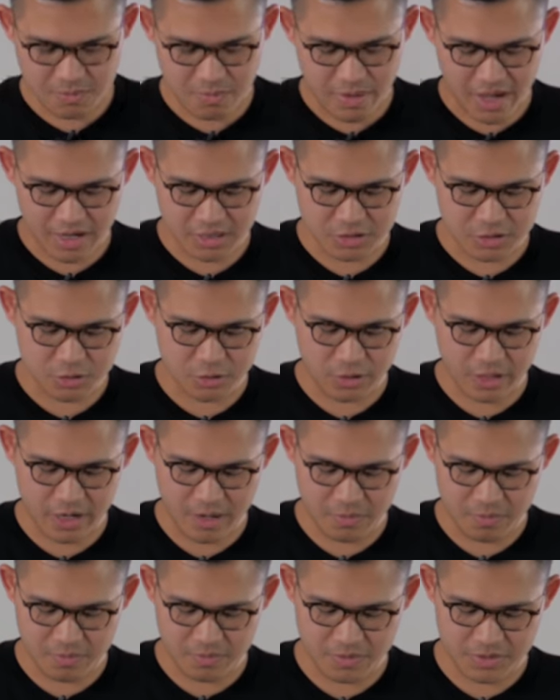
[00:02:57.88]
the back
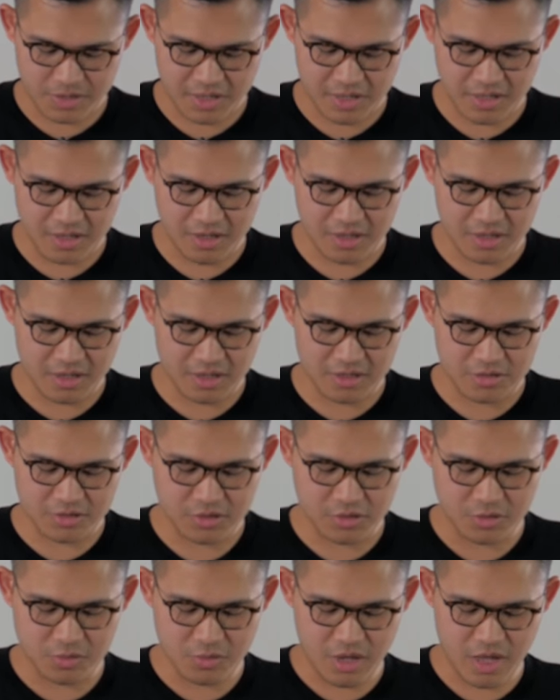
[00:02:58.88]
strap. And
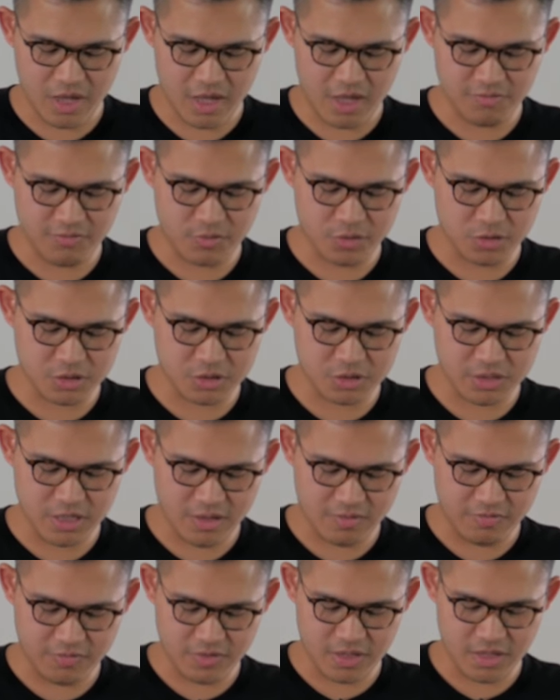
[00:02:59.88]
you have
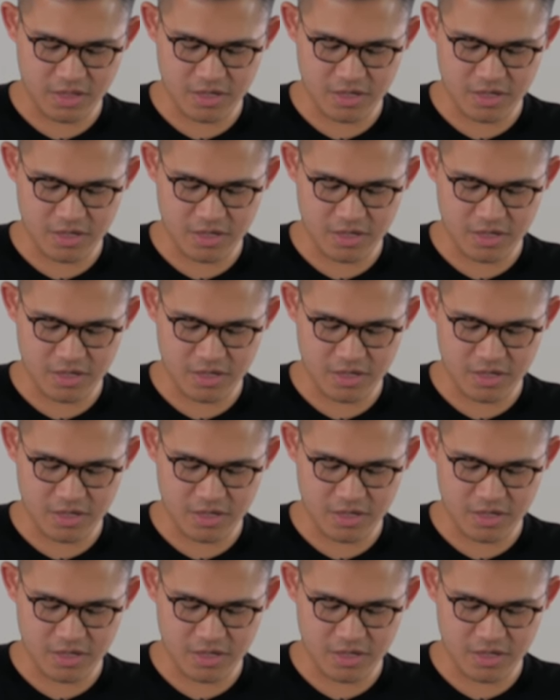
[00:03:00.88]
yourself